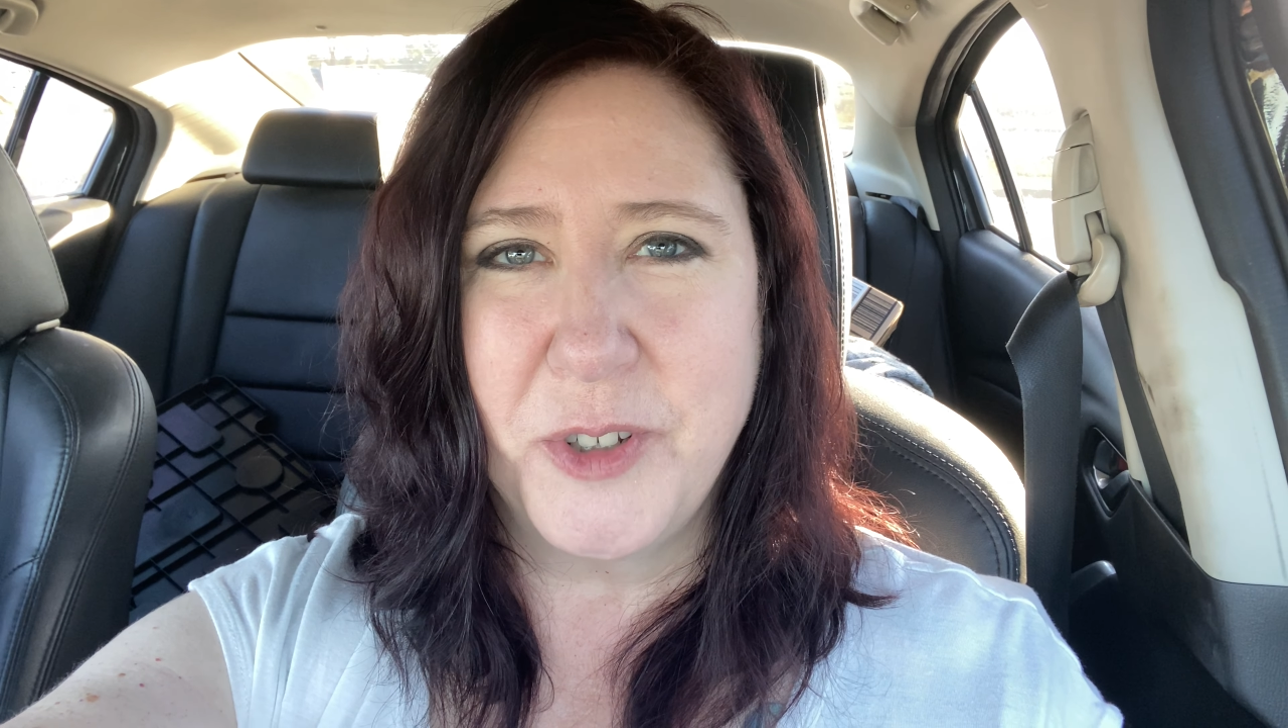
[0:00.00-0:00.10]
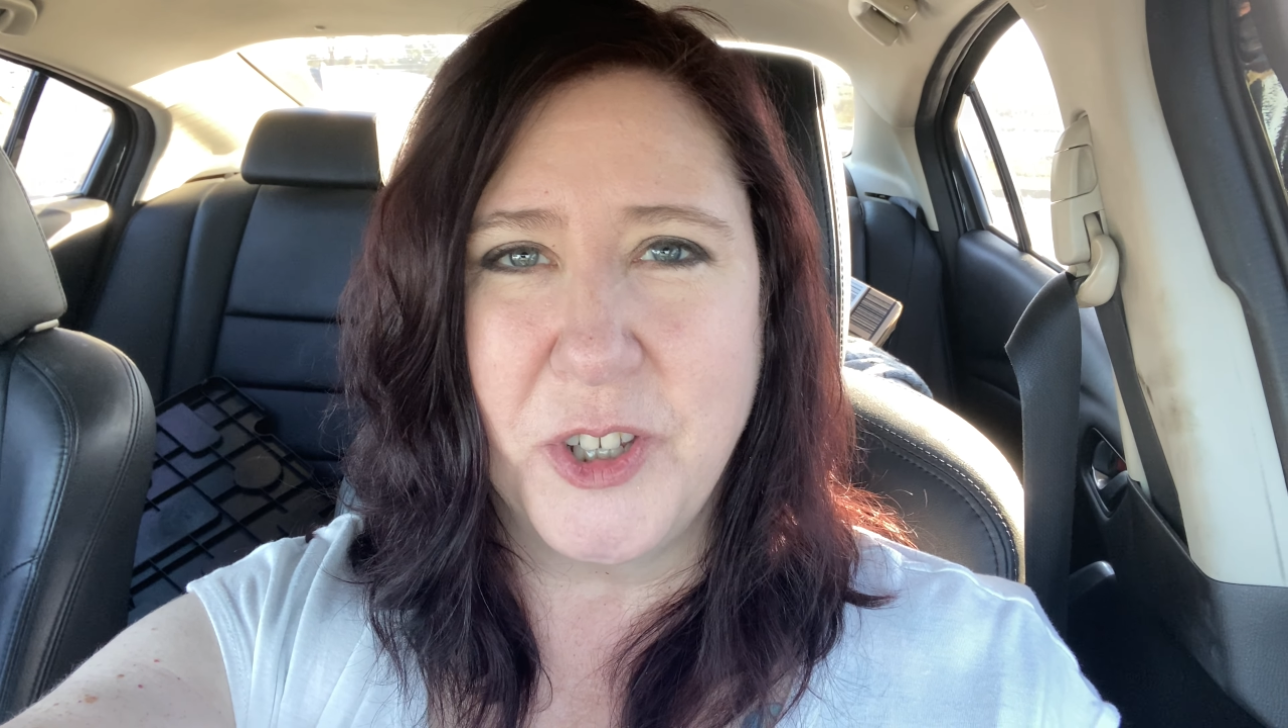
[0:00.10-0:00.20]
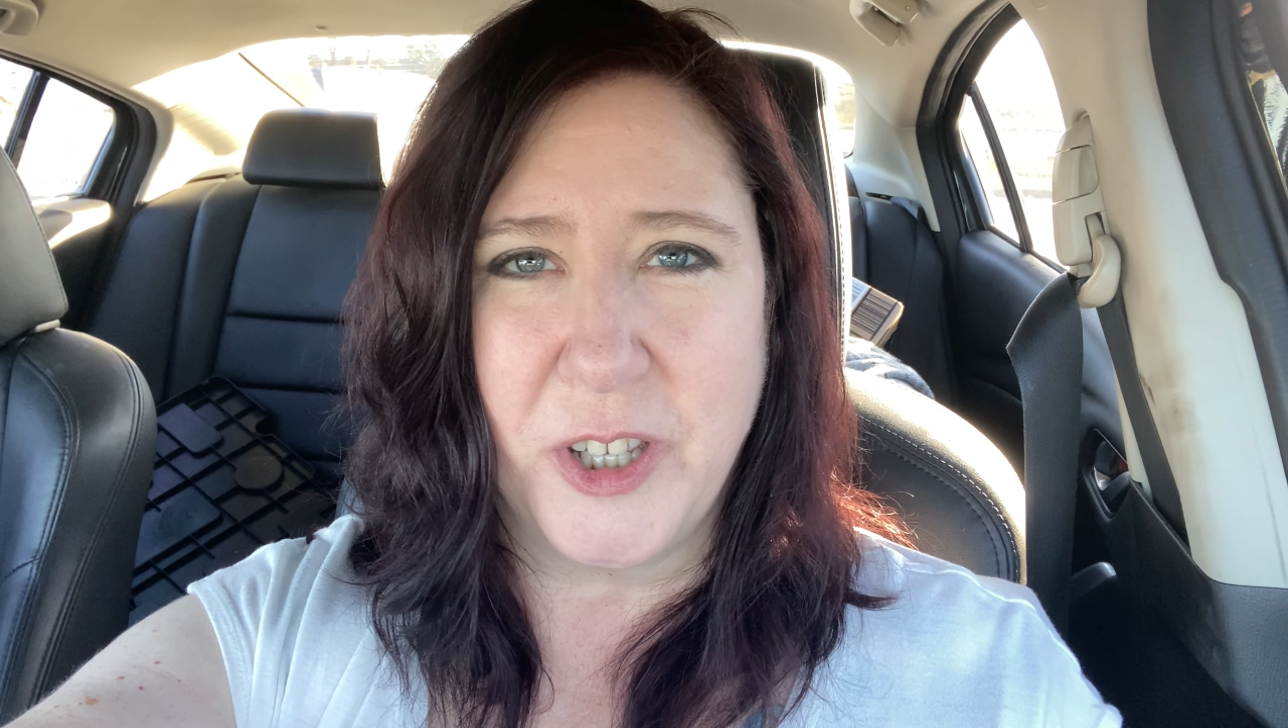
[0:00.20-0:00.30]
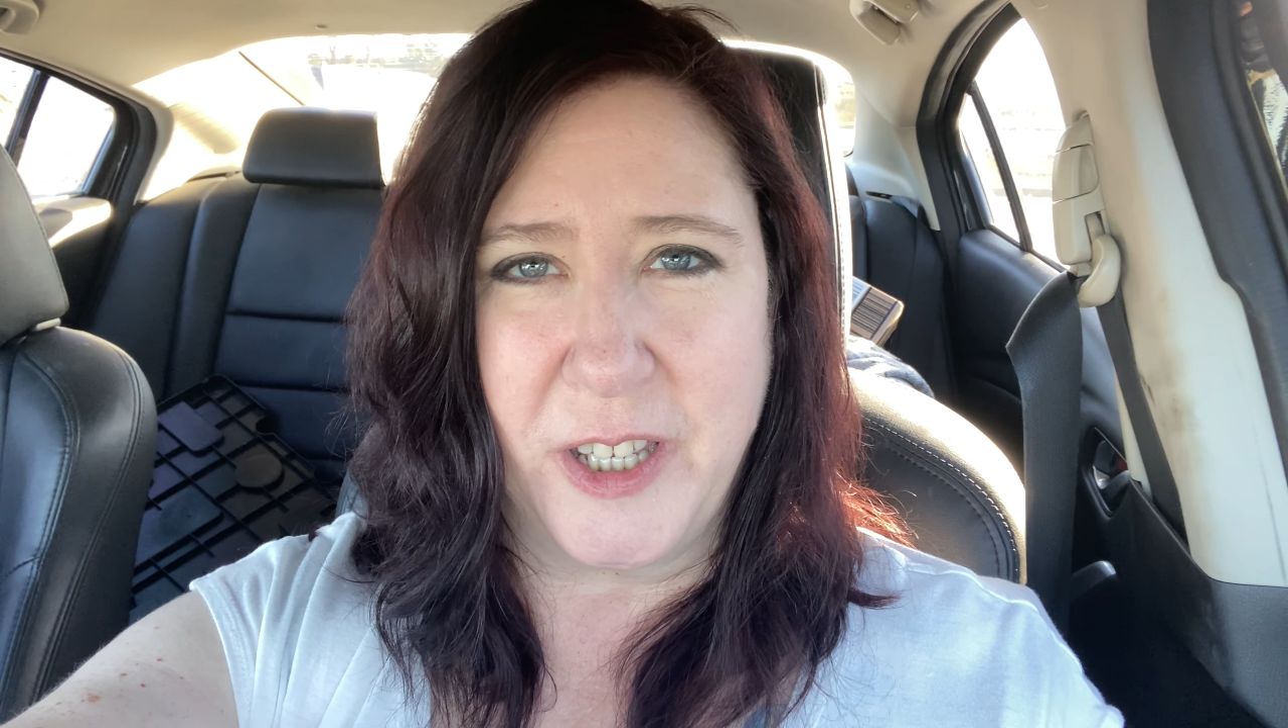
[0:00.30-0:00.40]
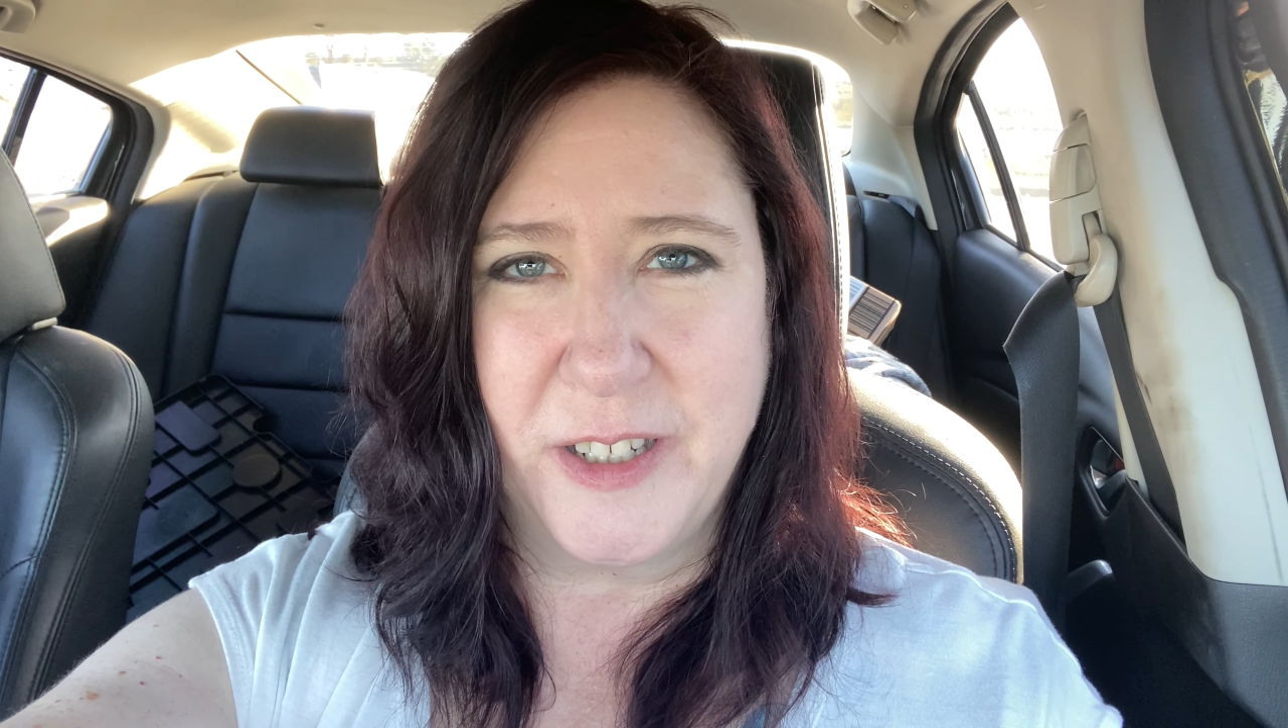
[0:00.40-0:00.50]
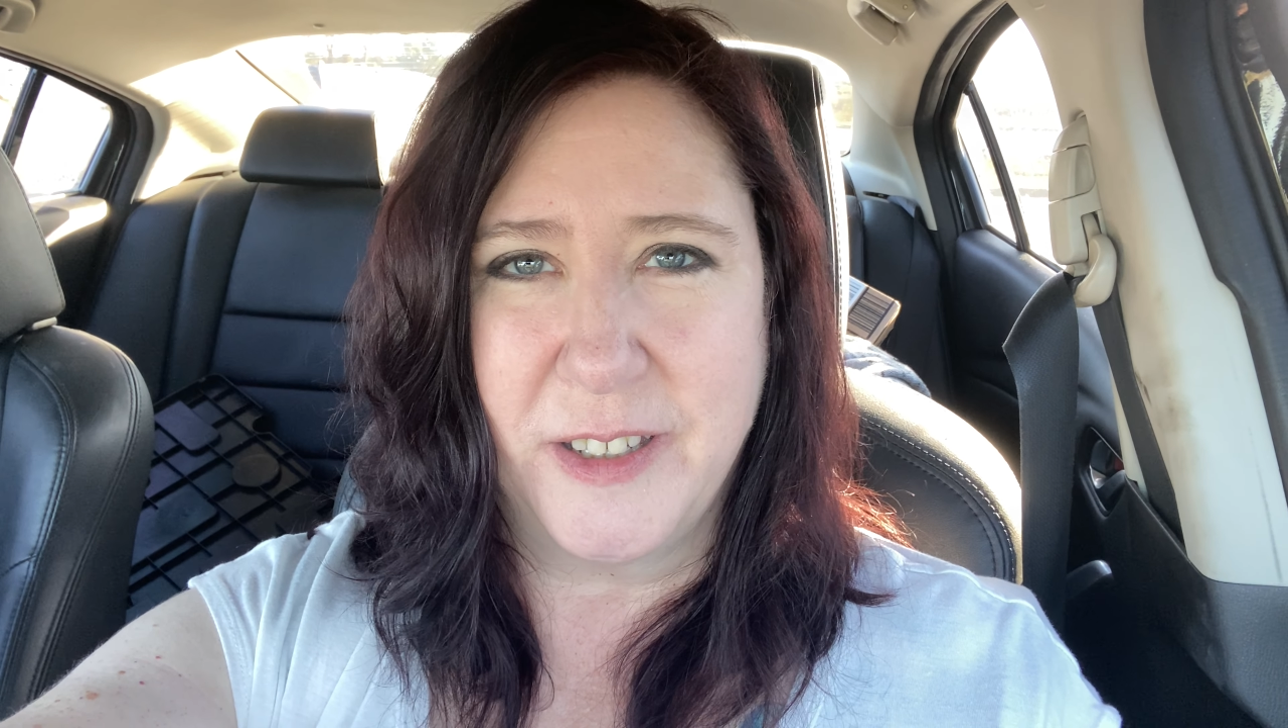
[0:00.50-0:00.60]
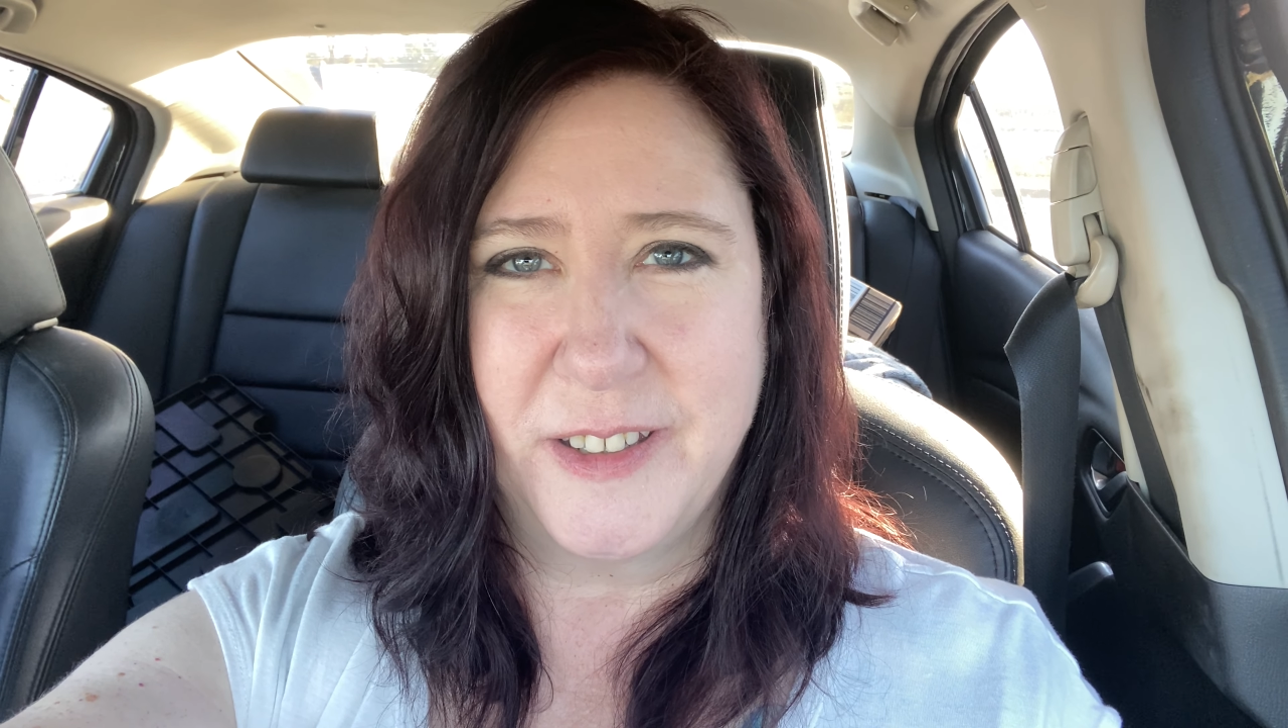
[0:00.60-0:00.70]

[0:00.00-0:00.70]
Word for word: good